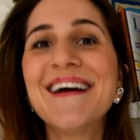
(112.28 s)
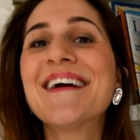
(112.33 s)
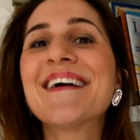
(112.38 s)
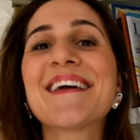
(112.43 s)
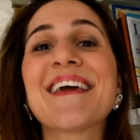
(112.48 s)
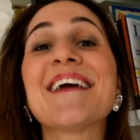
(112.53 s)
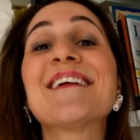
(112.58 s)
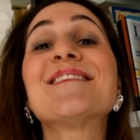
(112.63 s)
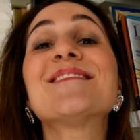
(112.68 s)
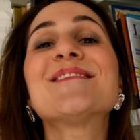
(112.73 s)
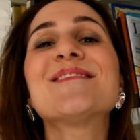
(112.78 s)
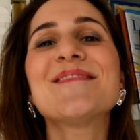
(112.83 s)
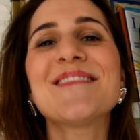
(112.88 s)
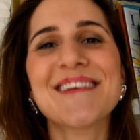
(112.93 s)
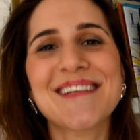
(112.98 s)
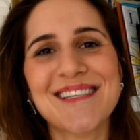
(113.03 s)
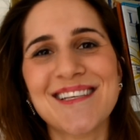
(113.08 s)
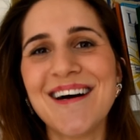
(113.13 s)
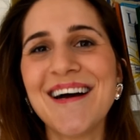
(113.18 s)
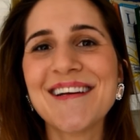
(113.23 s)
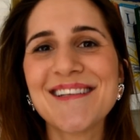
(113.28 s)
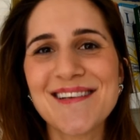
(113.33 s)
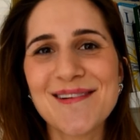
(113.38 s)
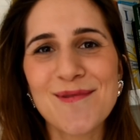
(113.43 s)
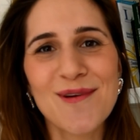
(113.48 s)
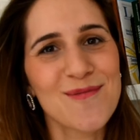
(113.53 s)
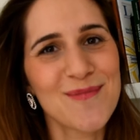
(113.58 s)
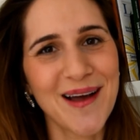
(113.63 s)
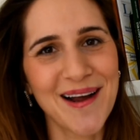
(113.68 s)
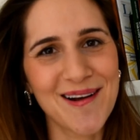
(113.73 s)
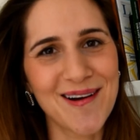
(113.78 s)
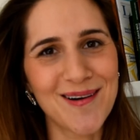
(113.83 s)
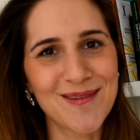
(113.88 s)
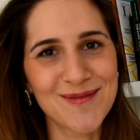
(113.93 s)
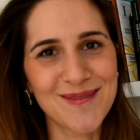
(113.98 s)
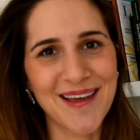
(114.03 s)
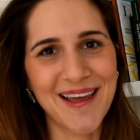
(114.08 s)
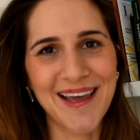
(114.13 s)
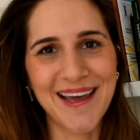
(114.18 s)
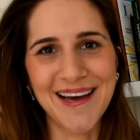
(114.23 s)
Getting too excited with my
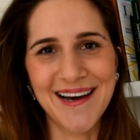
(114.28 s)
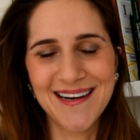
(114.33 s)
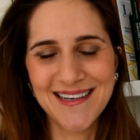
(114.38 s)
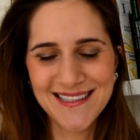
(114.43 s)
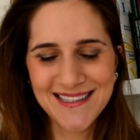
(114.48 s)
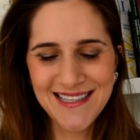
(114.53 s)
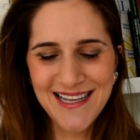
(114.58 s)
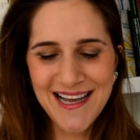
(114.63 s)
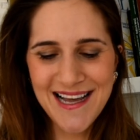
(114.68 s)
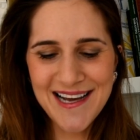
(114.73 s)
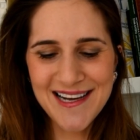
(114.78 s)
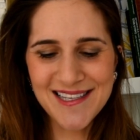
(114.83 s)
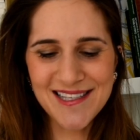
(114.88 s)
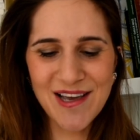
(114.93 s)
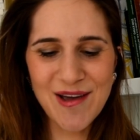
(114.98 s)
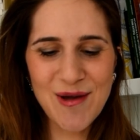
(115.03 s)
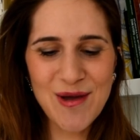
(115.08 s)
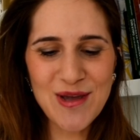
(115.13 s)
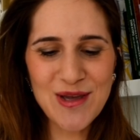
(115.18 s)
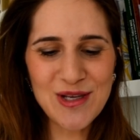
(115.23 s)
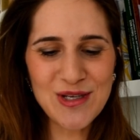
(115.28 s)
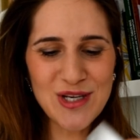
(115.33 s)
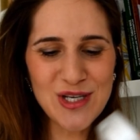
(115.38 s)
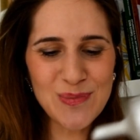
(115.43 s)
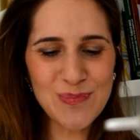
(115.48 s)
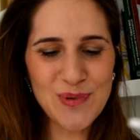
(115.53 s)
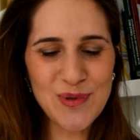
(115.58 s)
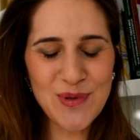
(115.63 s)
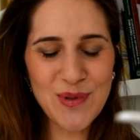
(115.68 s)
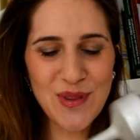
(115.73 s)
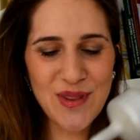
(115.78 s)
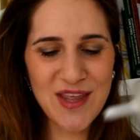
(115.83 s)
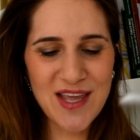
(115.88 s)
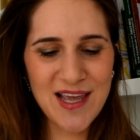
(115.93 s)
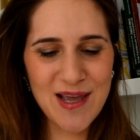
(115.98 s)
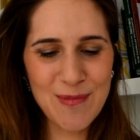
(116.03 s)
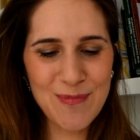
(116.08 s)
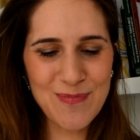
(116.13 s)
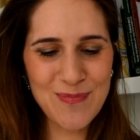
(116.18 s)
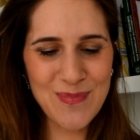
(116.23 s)
coffee here. So you just put
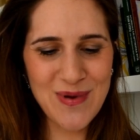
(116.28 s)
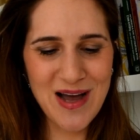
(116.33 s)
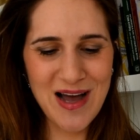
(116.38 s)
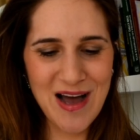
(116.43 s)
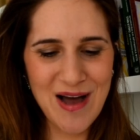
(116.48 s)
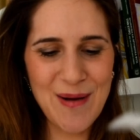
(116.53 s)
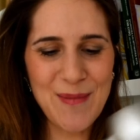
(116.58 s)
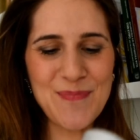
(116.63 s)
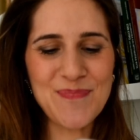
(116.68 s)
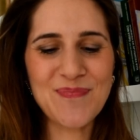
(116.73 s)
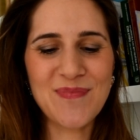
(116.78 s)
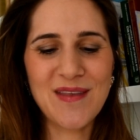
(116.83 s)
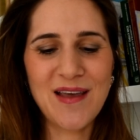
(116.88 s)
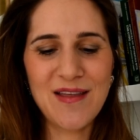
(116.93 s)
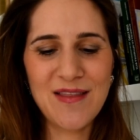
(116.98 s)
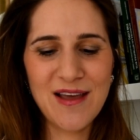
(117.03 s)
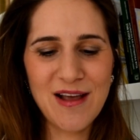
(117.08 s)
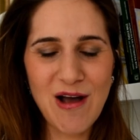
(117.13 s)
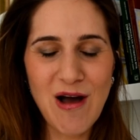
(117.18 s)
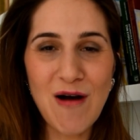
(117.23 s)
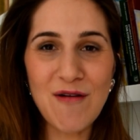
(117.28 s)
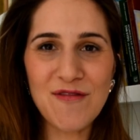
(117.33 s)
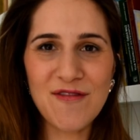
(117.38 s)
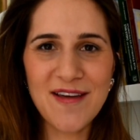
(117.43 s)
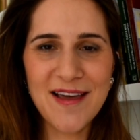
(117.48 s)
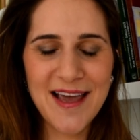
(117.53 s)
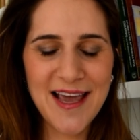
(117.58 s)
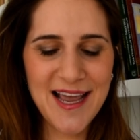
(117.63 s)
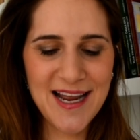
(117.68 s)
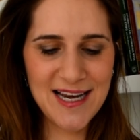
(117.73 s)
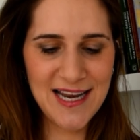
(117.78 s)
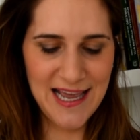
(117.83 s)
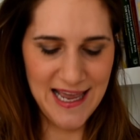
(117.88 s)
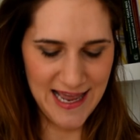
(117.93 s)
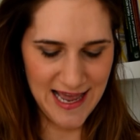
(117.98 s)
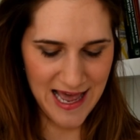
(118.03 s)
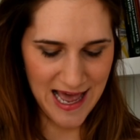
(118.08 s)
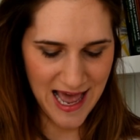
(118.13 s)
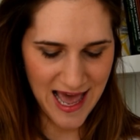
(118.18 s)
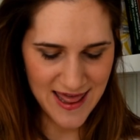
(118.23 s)
the coffee in
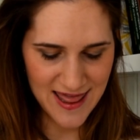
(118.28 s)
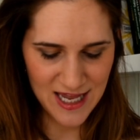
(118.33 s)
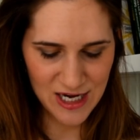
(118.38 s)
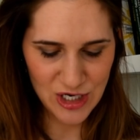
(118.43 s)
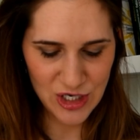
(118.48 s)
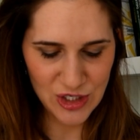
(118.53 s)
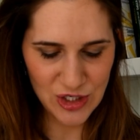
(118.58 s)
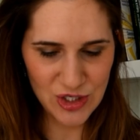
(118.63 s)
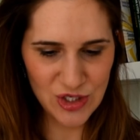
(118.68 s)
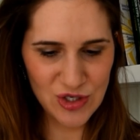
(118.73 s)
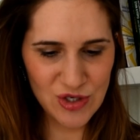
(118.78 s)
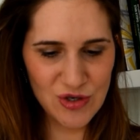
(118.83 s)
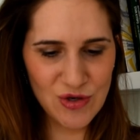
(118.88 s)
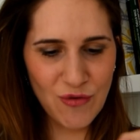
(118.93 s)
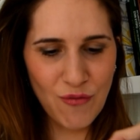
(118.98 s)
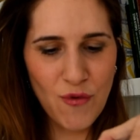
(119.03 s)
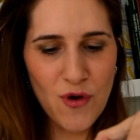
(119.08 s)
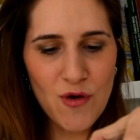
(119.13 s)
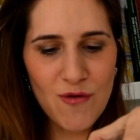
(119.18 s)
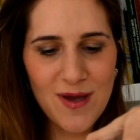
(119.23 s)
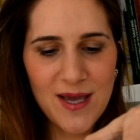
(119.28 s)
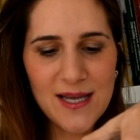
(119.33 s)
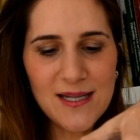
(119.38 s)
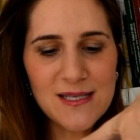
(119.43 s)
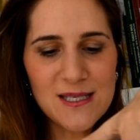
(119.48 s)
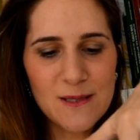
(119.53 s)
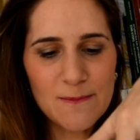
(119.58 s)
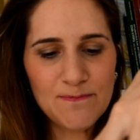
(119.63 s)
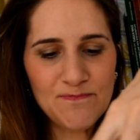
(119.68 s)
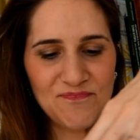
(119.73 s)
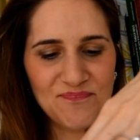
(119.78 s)
here, and then you screw it.